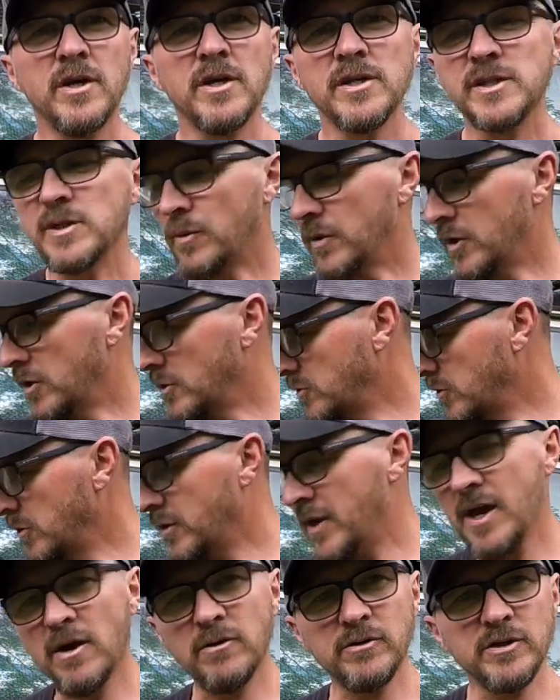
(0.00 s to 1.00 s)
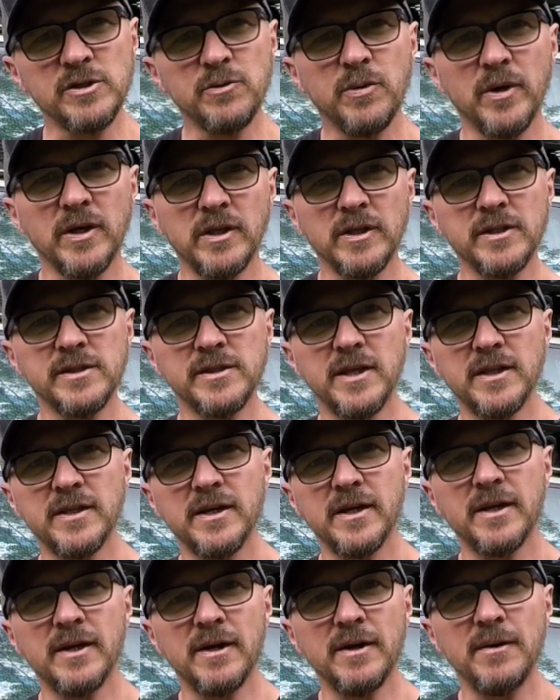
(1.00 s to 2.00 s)
So what I'll do now, I'll just quickly set
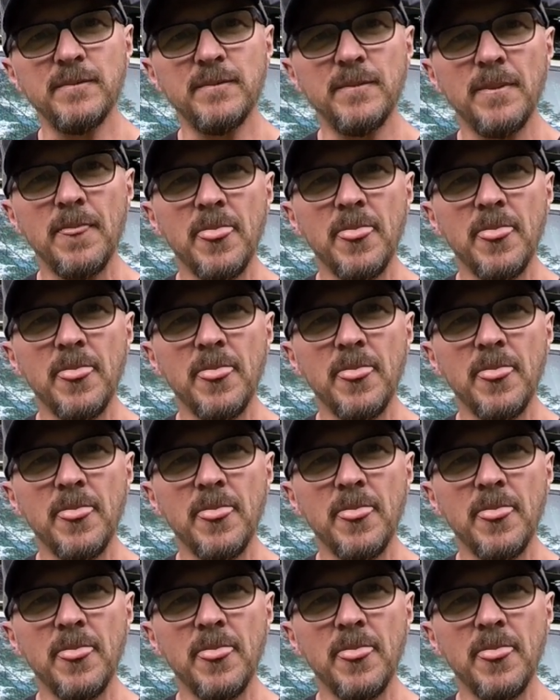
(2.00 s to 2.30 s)
that up